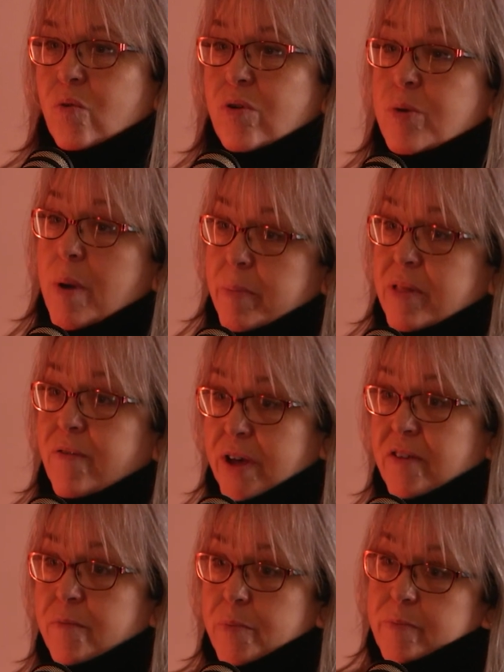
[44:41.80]
do you remember the
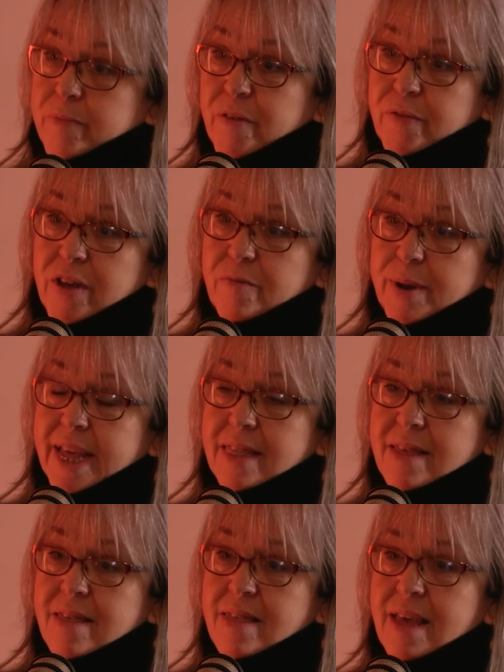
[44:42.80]
five
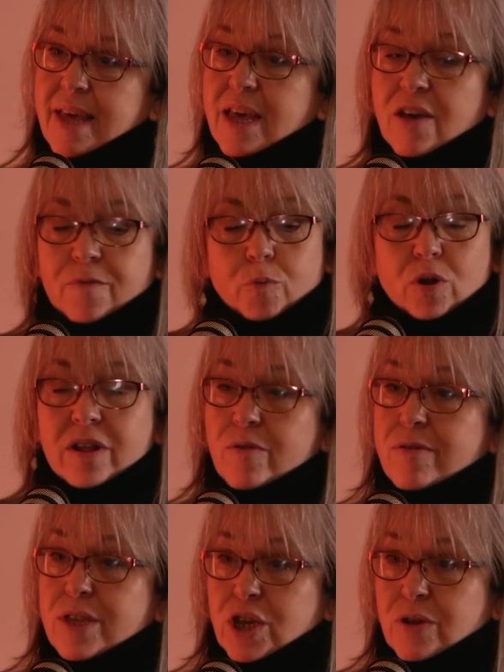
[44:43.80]
places? If one of
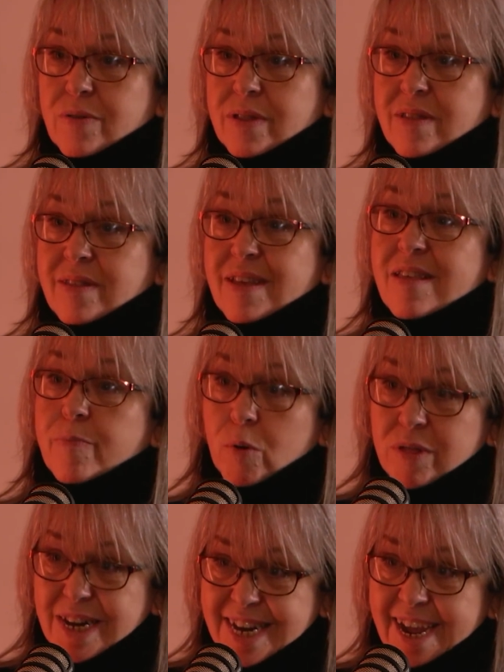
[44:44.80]
those students is
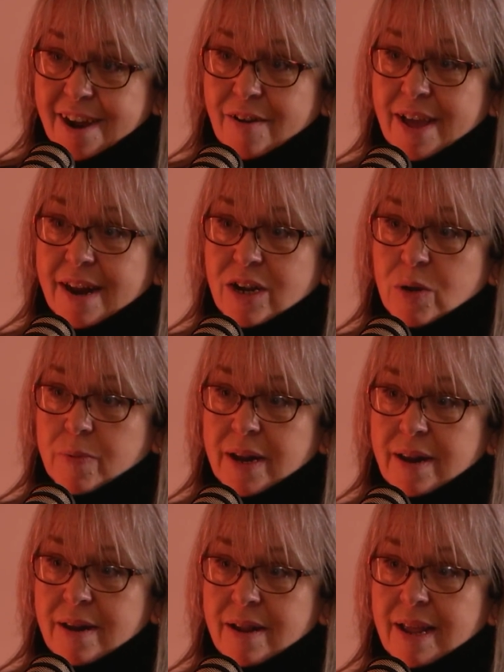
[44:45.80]
both DARE eligible
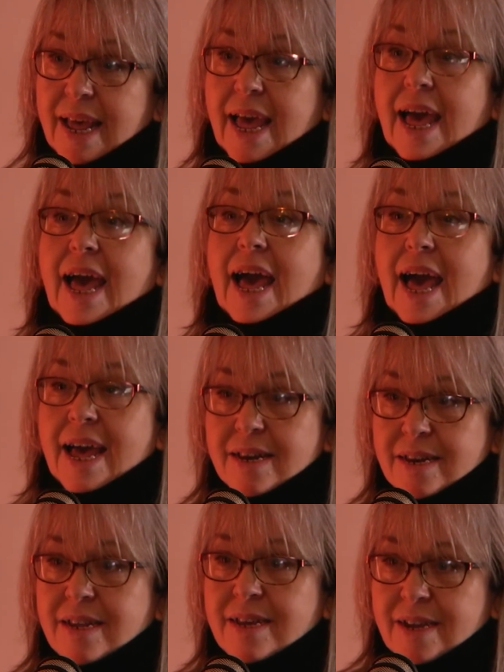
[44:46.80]

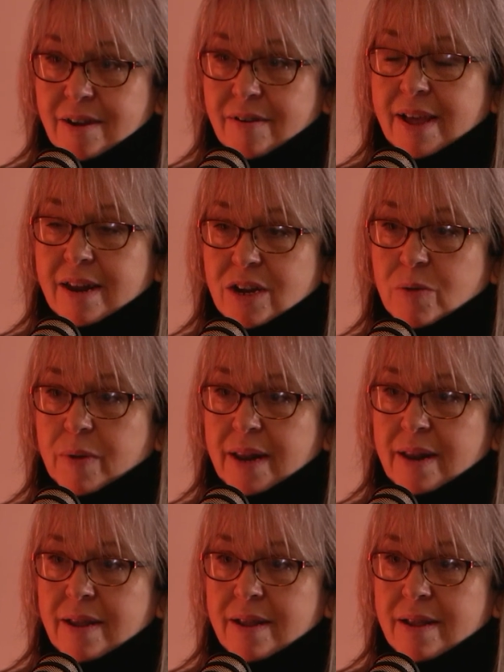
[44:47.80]
and HERE eligible,
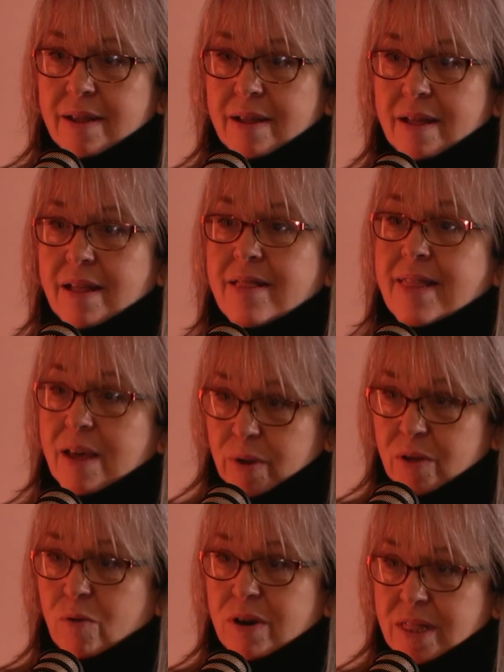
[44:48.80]
they will
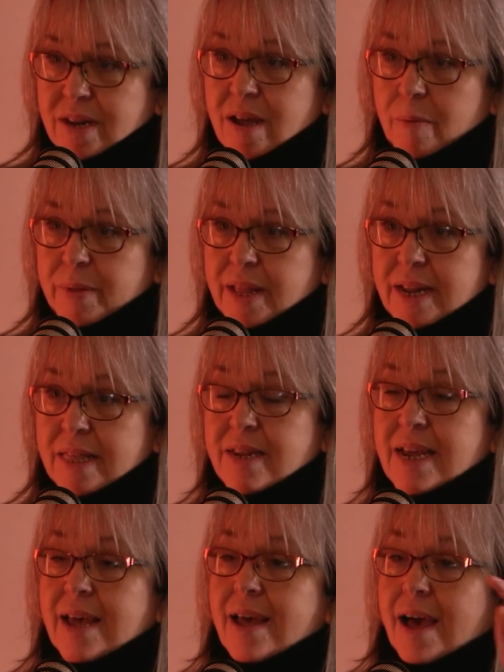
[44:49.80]
go to the top of the list.
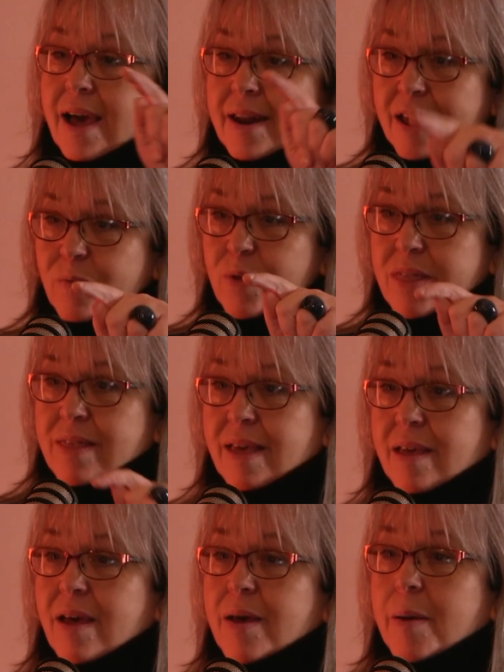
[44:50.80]
And I would
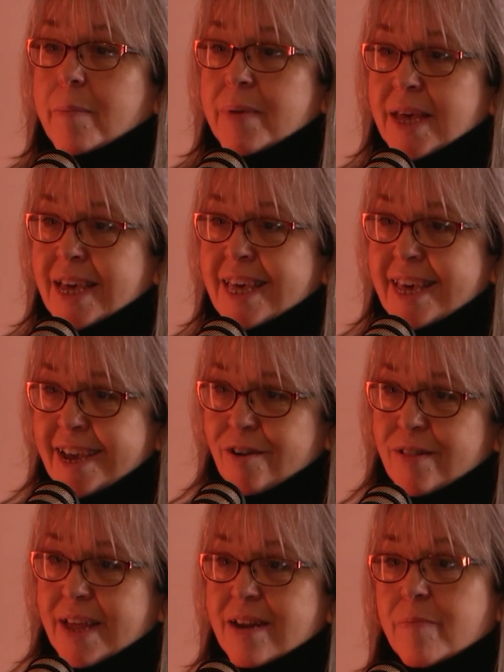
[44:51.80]
say pick HERE,
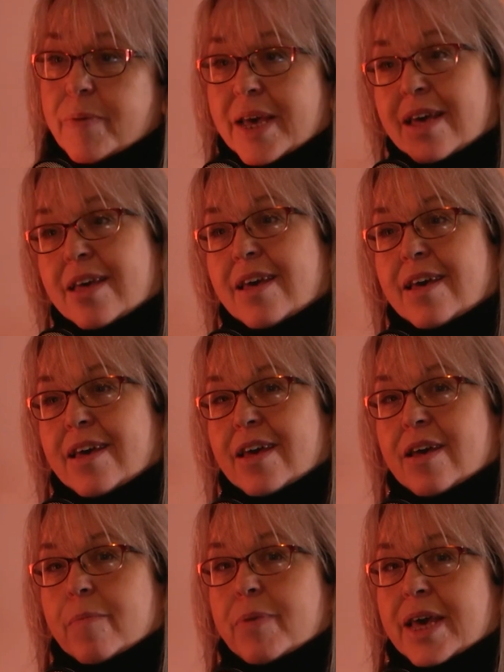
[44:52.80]
then pick
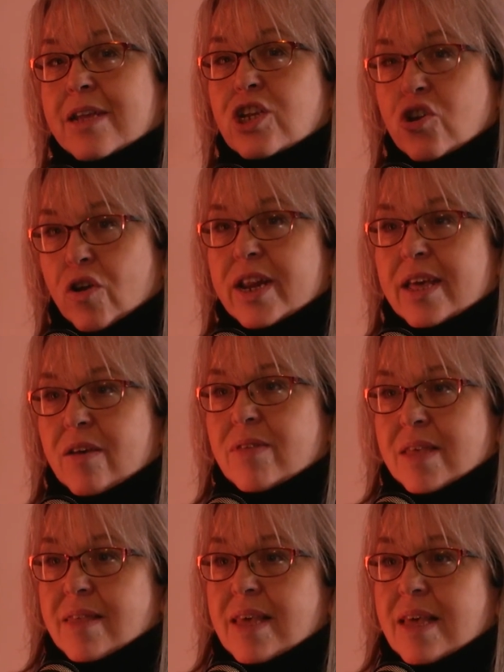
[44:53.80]
joining UCC